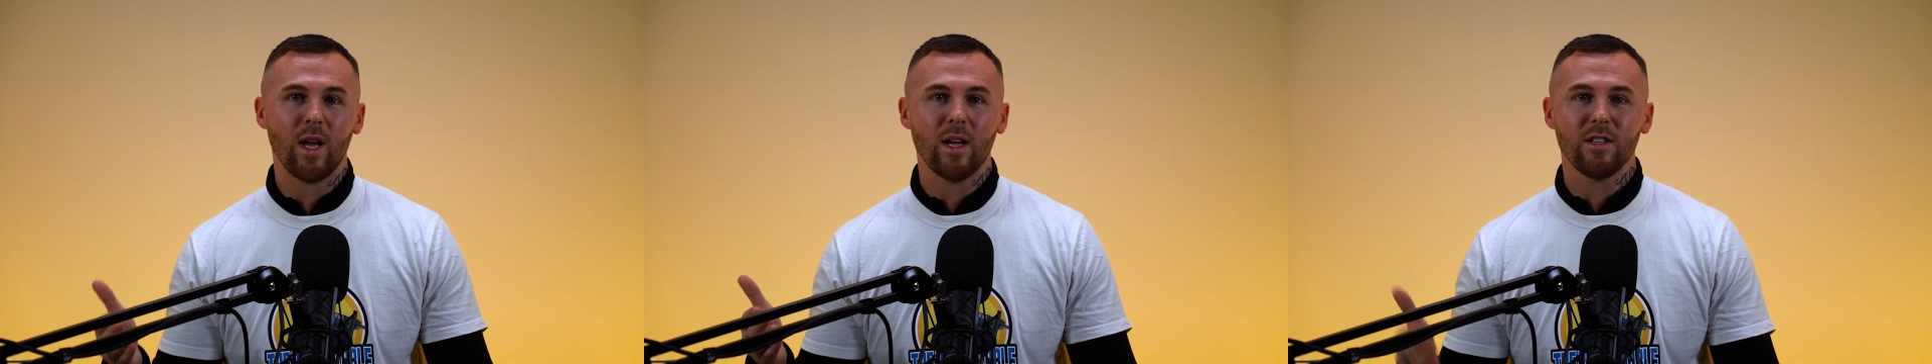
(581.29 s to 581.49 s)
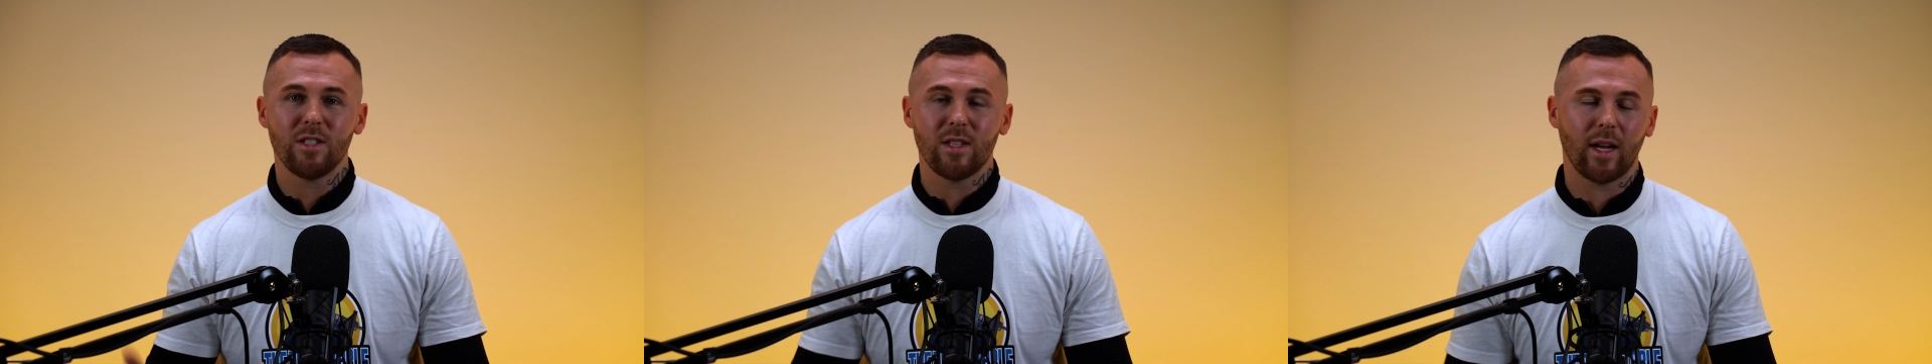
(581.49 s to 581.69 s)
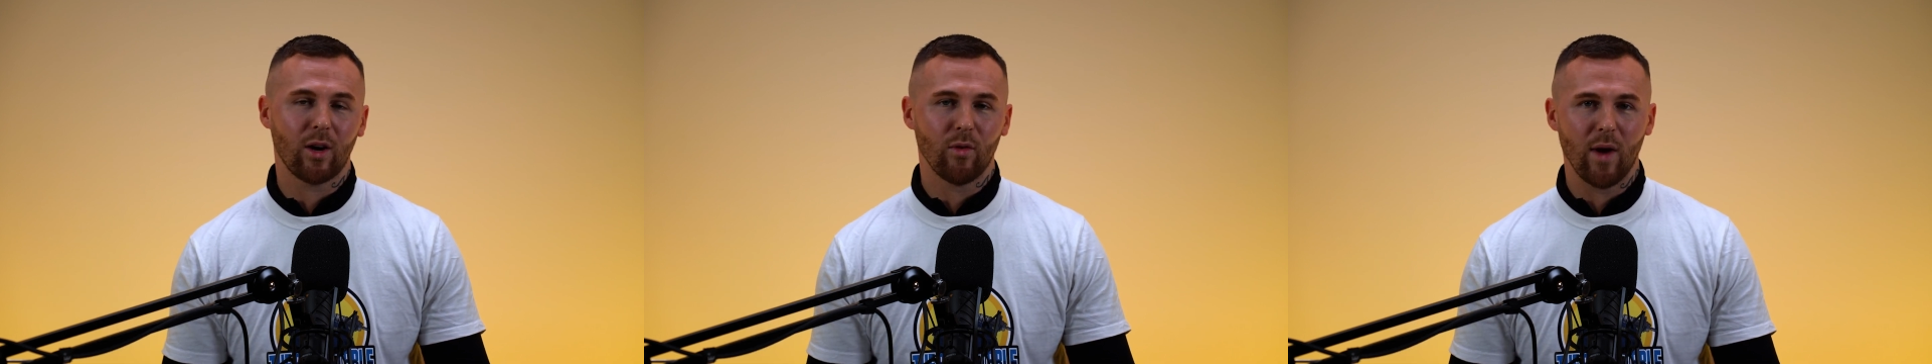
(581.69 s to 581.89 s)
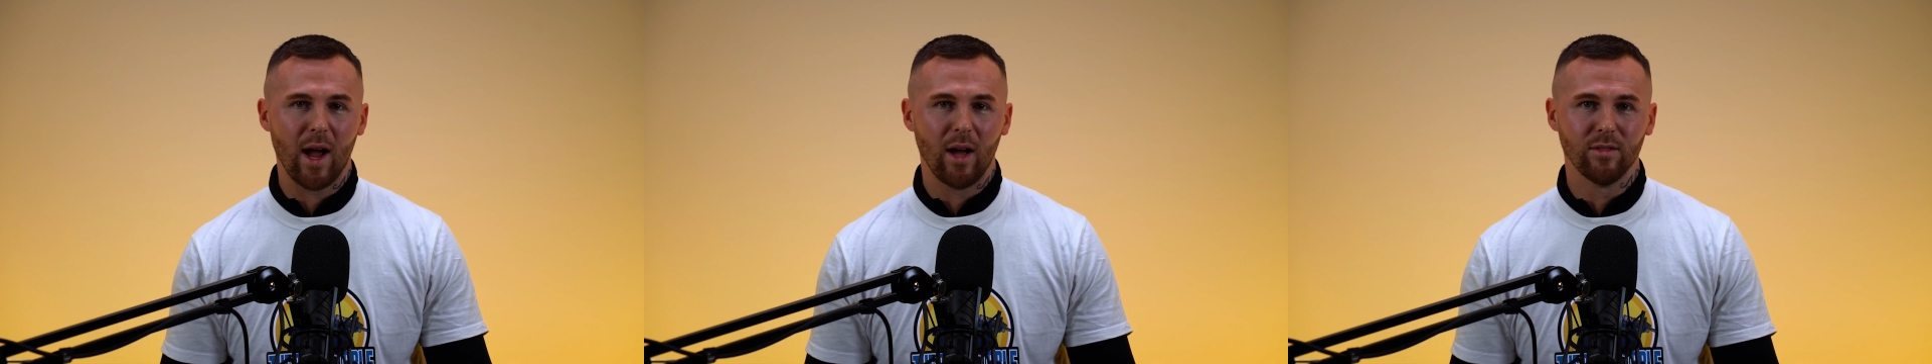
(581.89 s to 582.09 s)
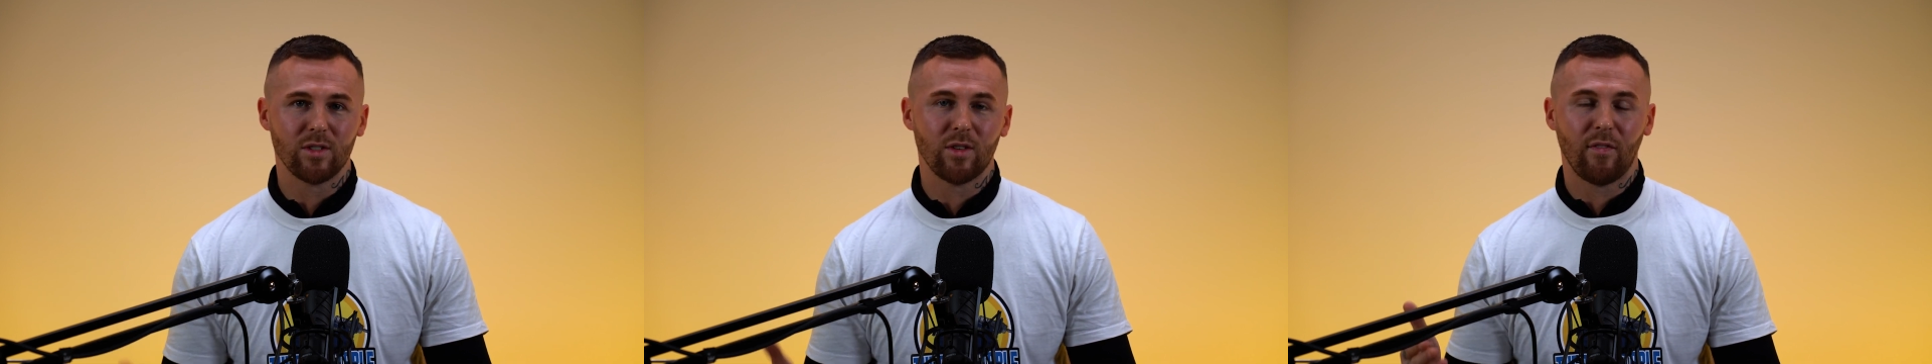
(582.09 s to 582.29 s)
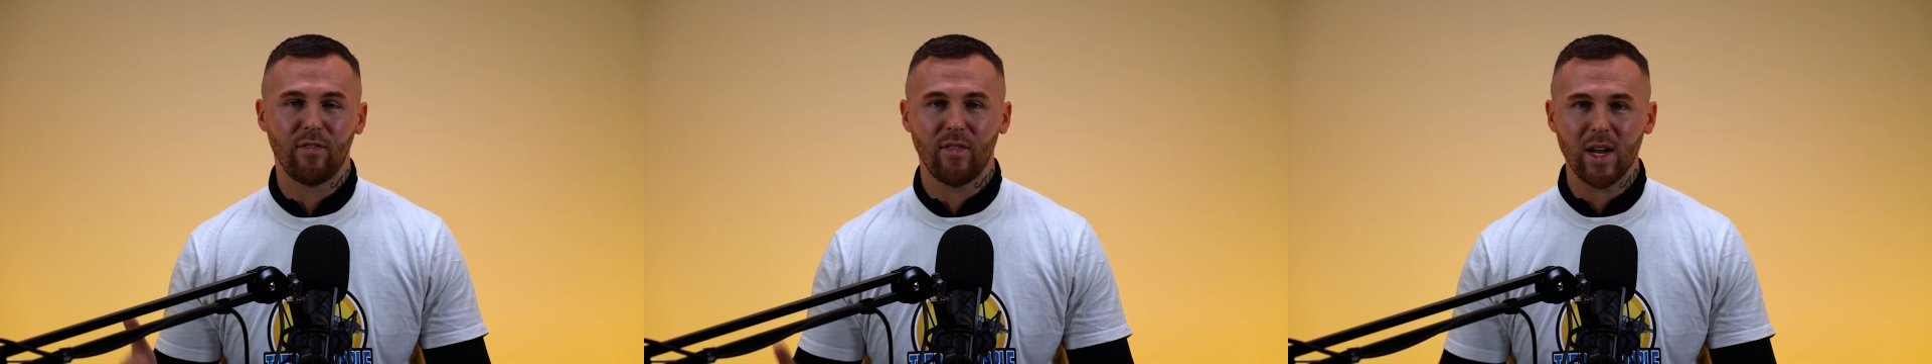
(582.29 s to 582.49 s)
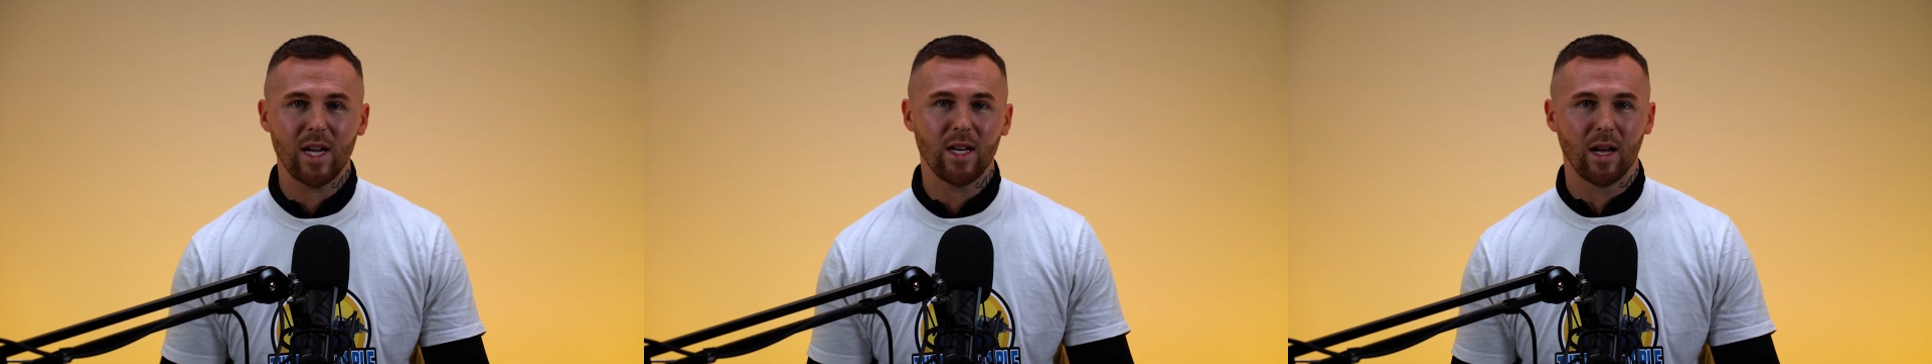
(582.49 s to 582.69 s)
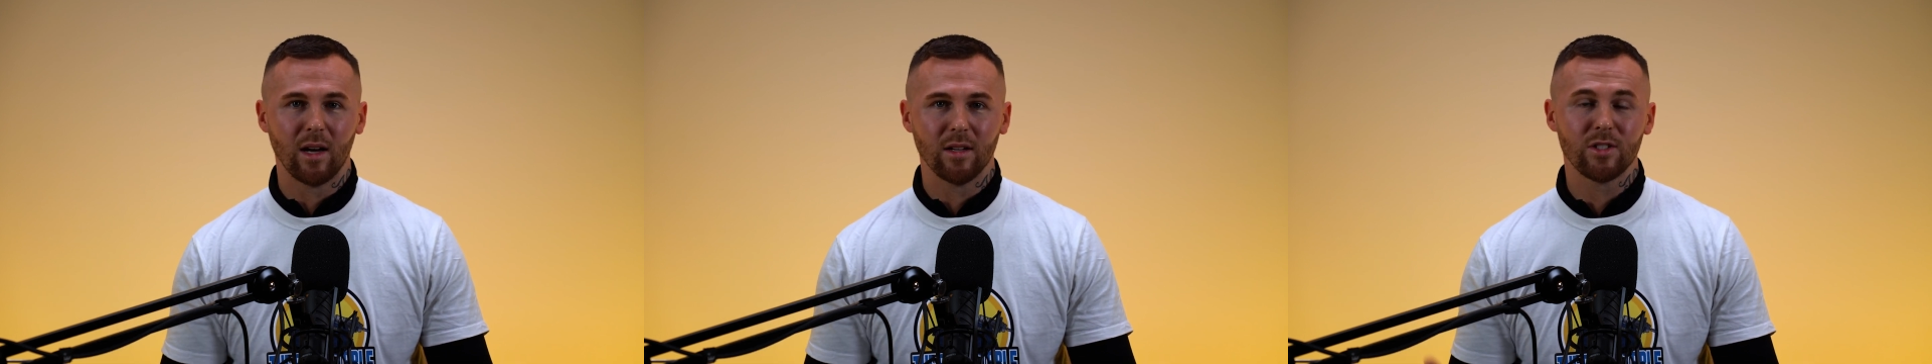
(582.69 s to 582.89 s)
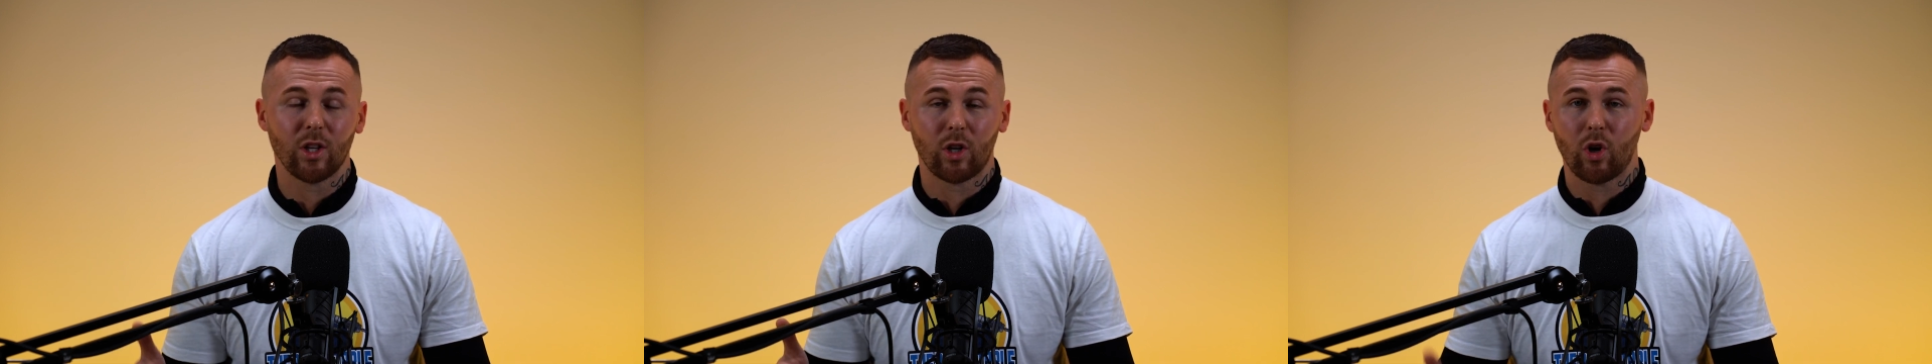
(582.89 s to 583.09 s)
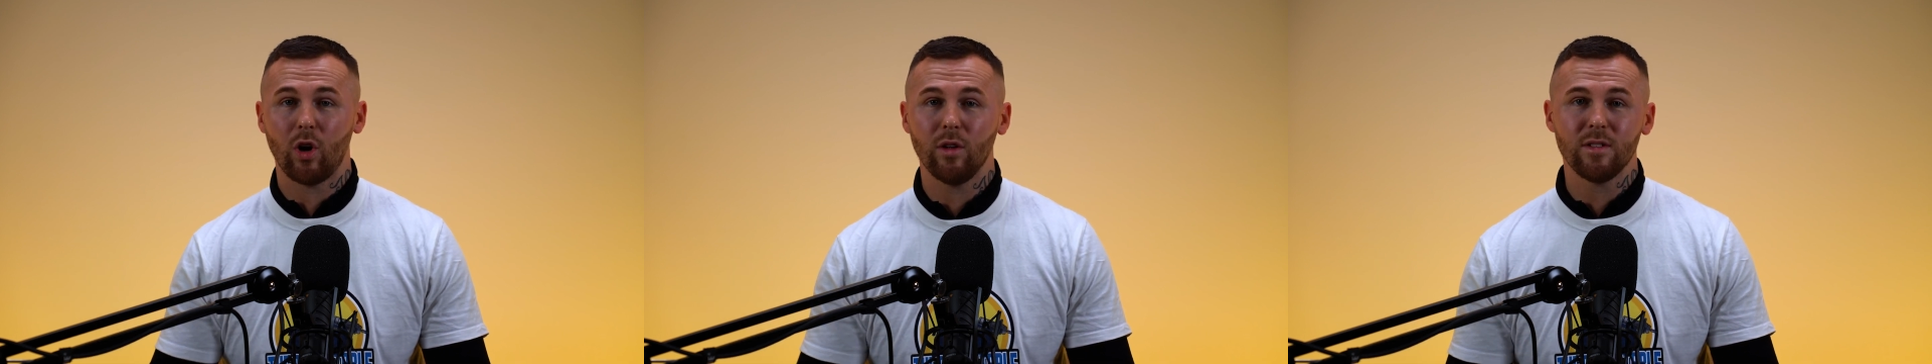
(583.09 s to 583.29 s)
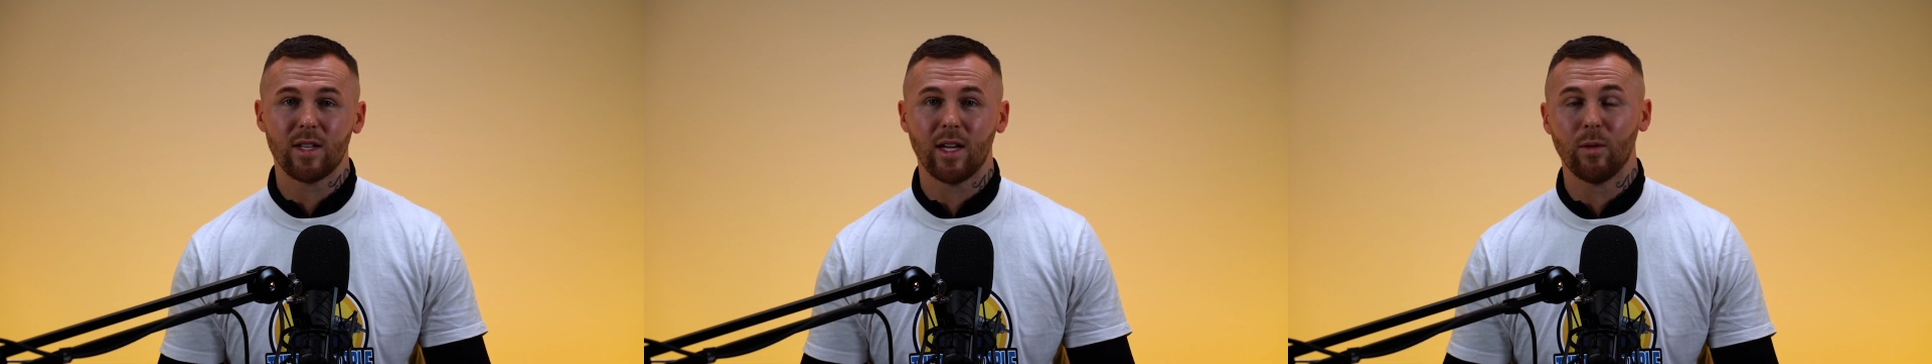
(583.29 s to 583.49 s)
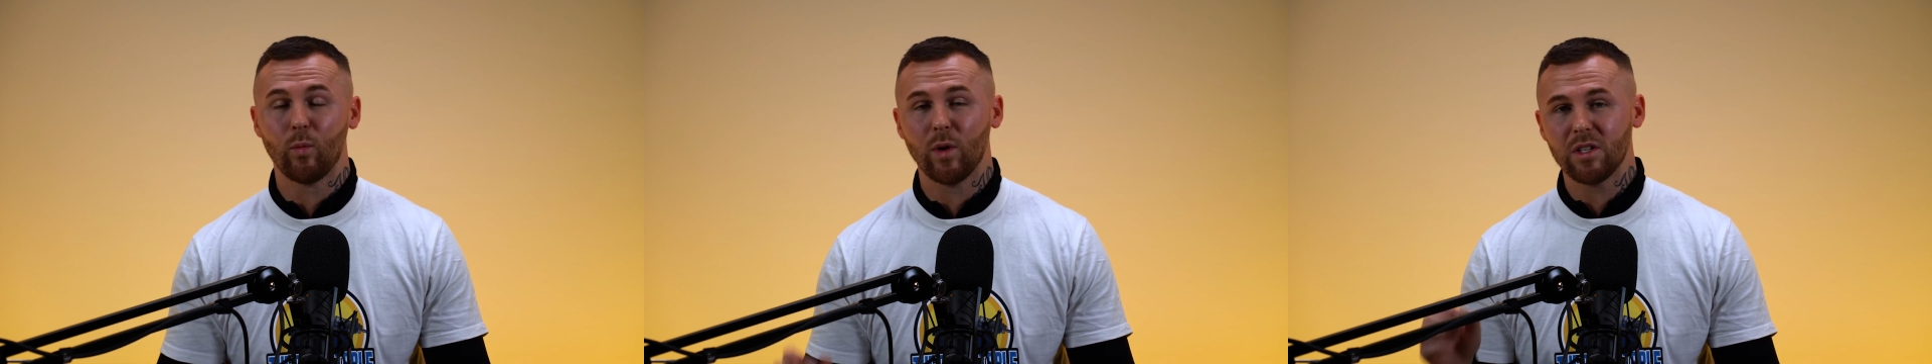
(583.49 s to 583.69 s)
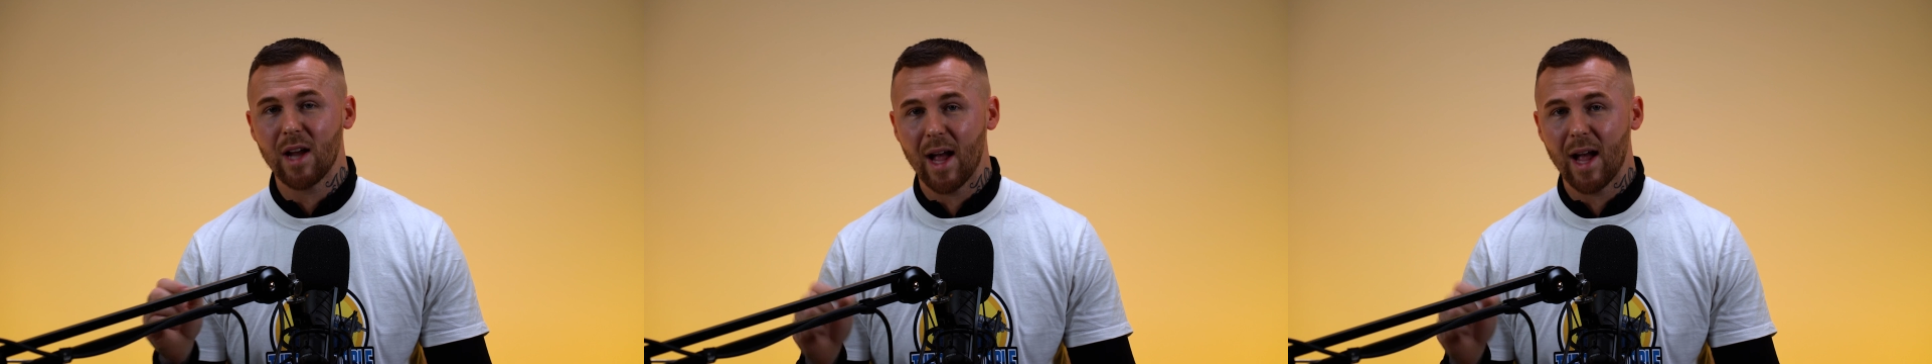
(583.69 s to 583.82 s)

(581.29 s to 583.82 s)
stick around to feed us the content which